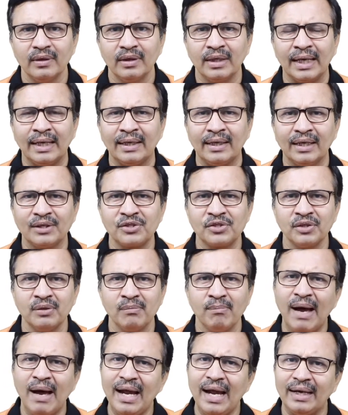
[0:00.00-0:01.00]

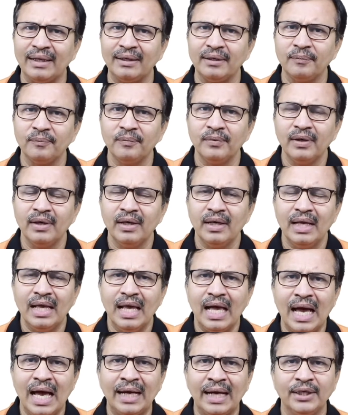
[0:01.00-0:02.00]
conduction band
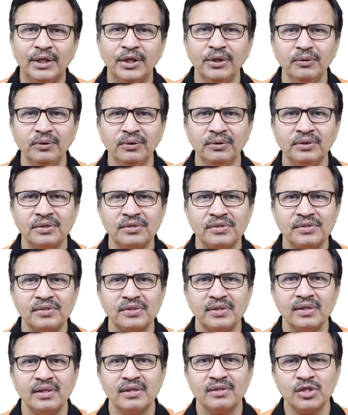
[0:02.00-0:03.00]
and due to this
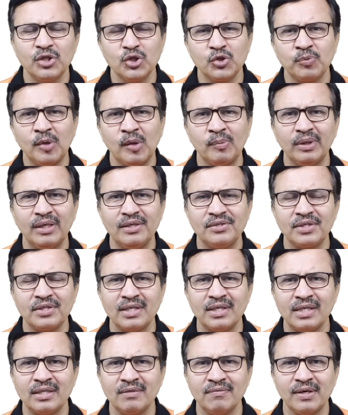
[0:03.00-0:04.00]
since population
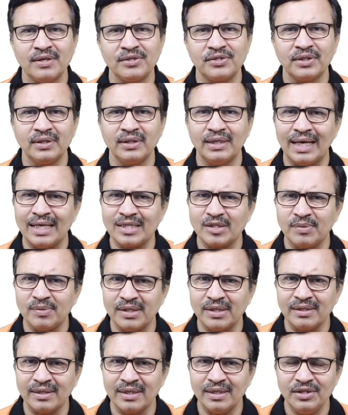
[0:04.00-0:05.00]
inversion has
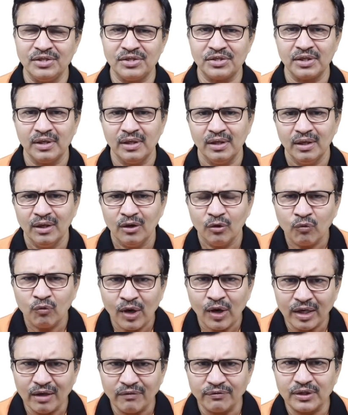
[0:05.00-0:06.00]
been reached
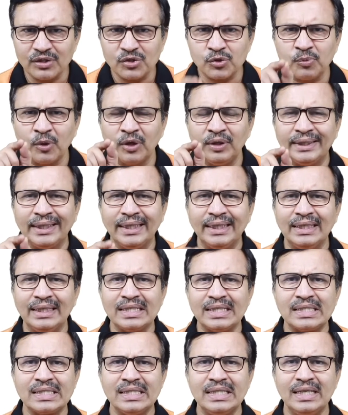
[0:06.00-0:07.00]
one of the
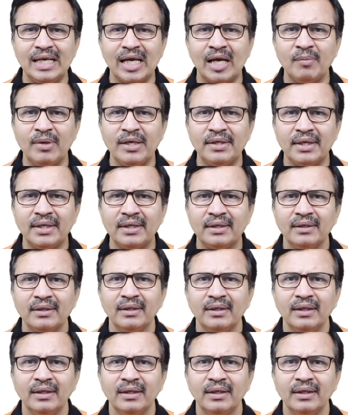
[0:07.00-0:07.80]
spontaneously emitted